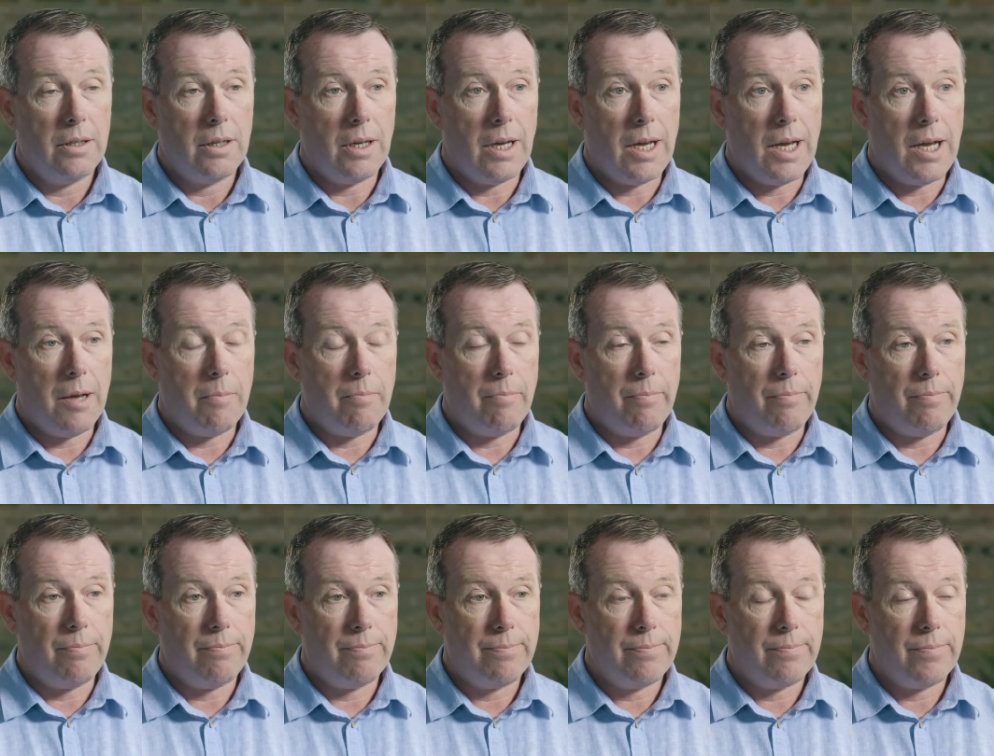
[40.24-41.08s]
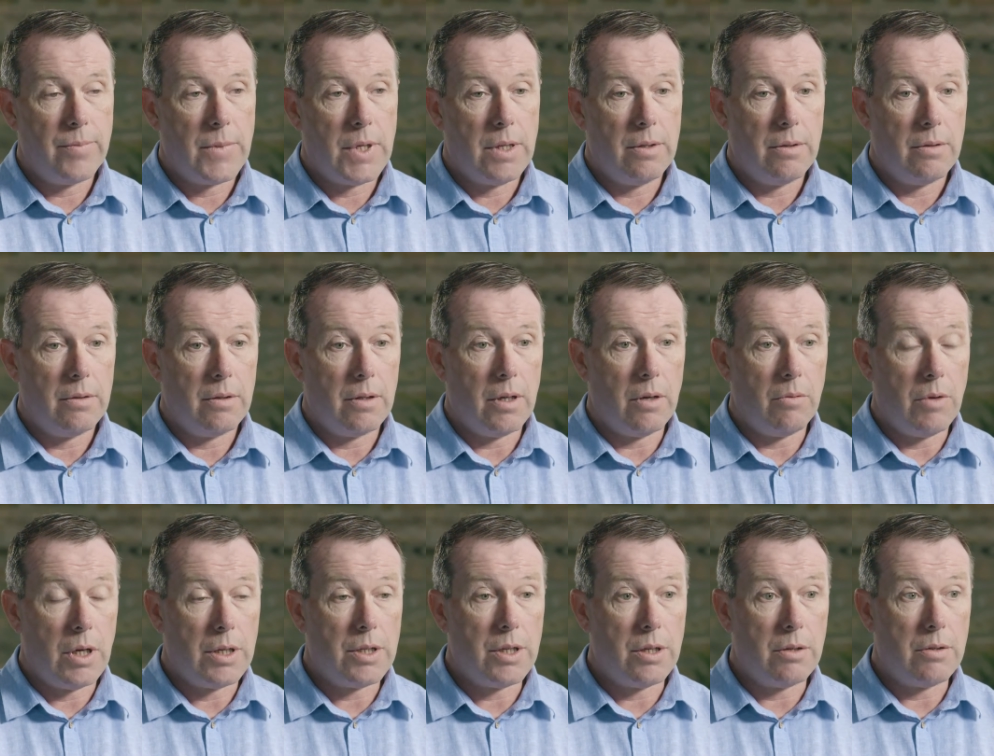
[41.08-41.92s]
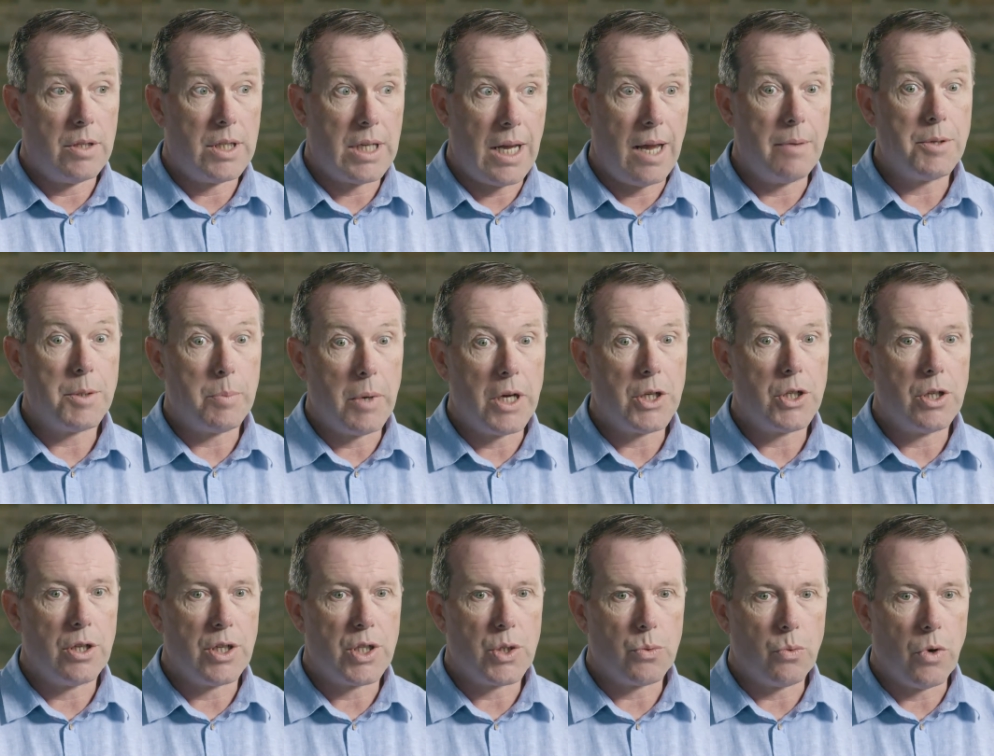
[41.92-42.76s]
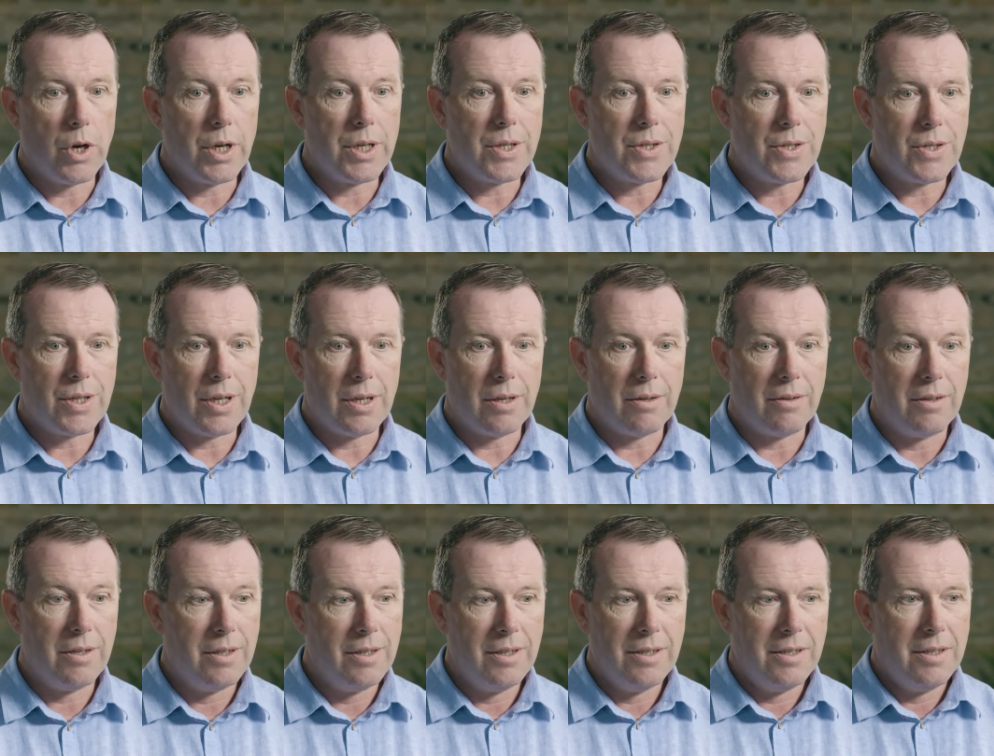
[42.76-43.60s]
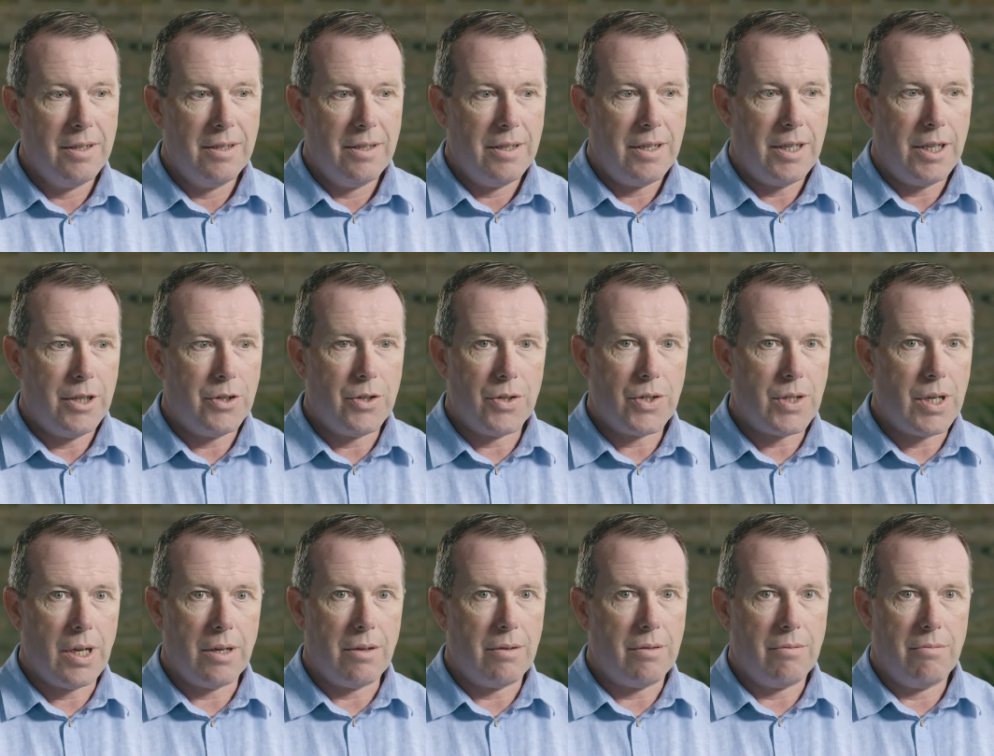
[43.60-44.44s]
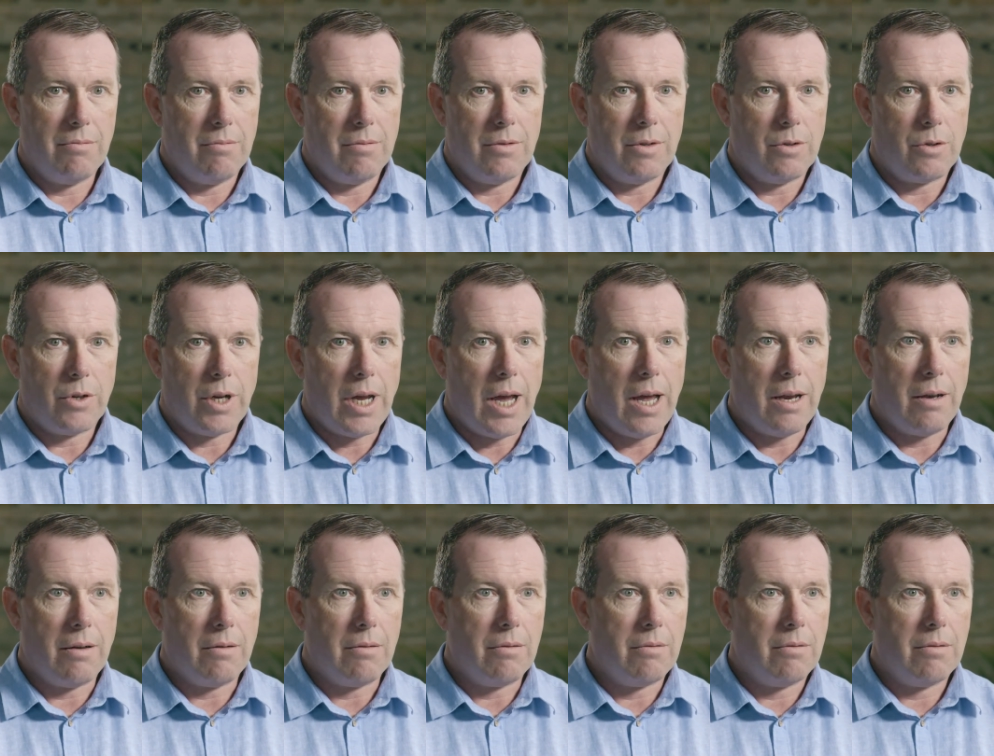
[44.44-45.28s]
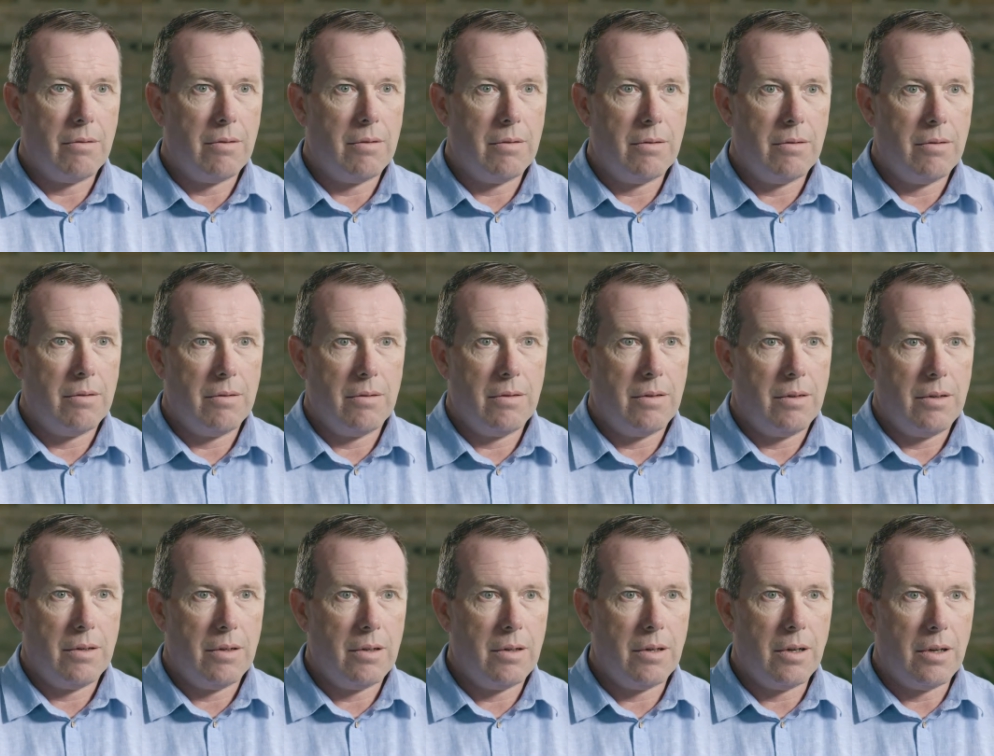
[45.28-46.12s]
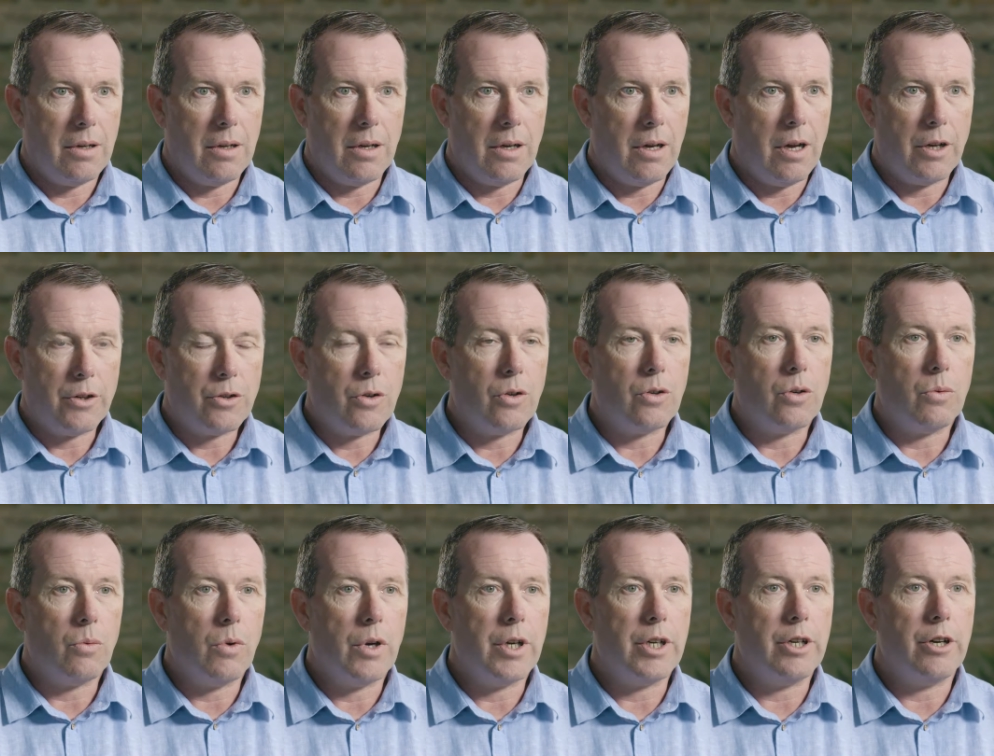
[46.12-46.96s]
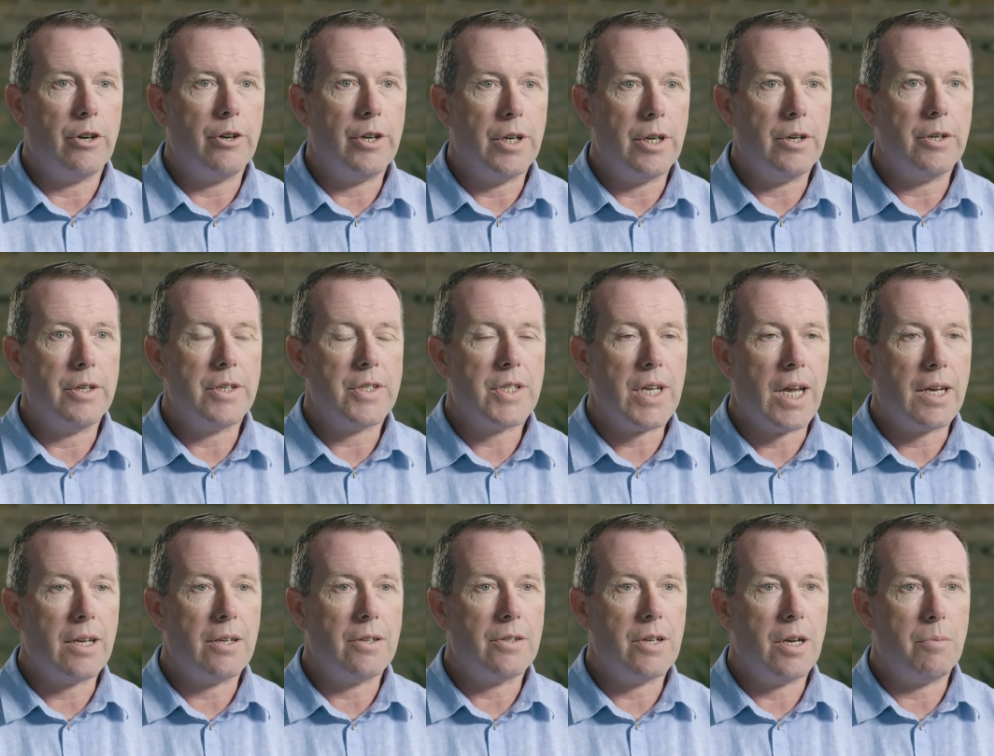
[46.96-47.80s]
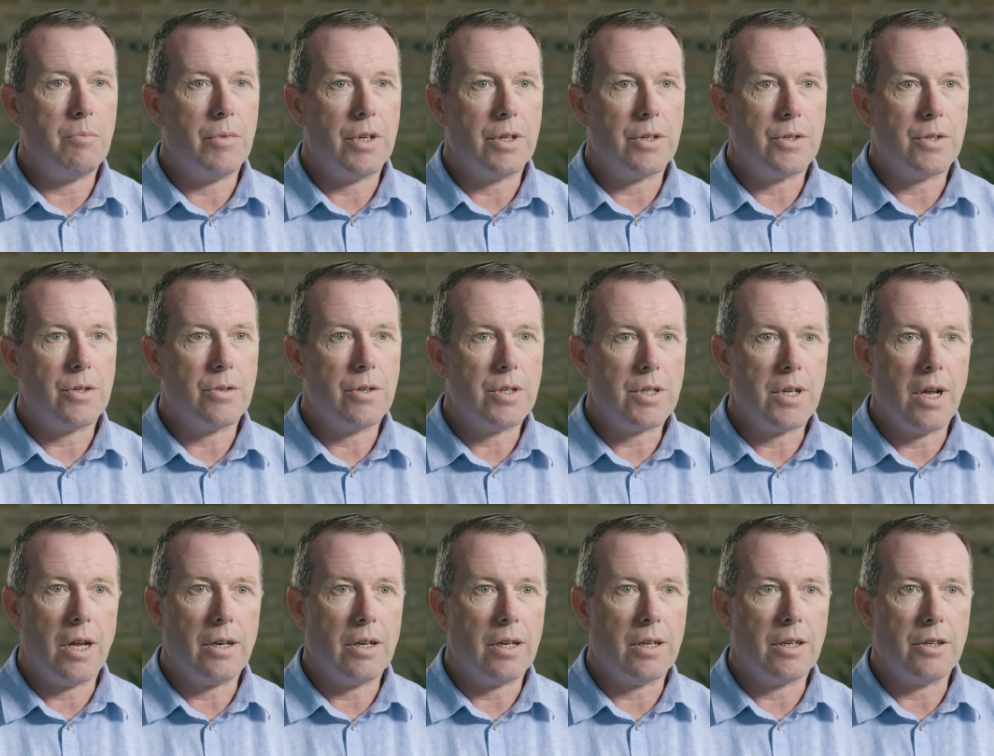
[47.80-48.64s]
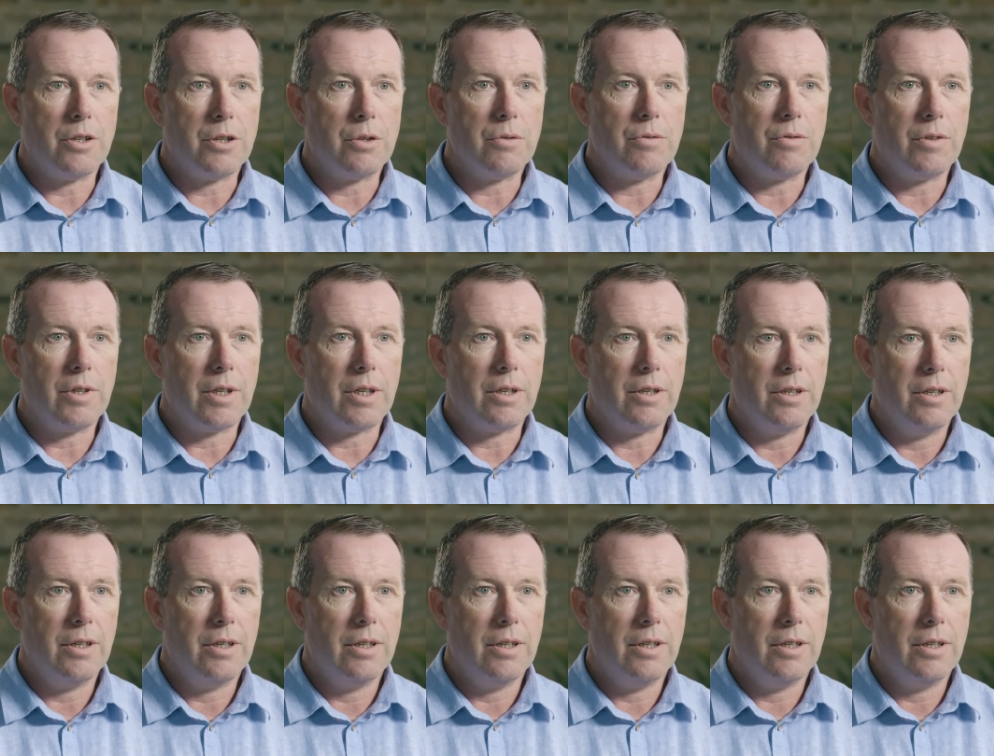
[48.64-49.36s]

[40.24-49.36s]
Um, I went to the same specialist twice, and he just said, Look, Ken, I don't know why you're here the second time because there is nothing I can do for you.